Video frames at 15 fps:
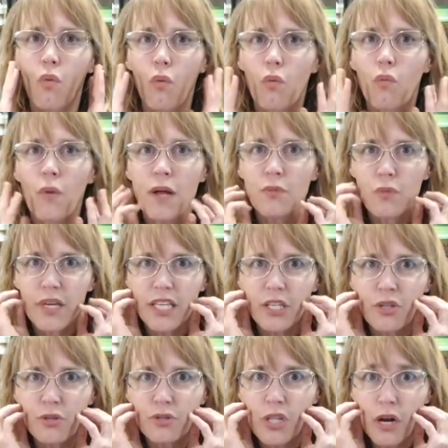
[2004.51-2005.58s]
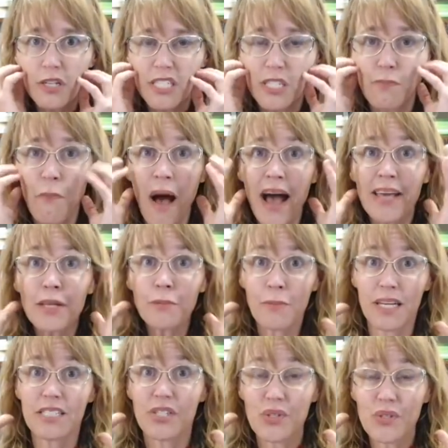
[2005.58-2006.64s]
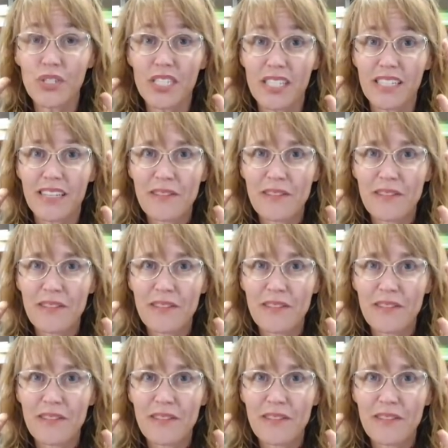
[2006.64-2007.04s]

when we use our smile muscles,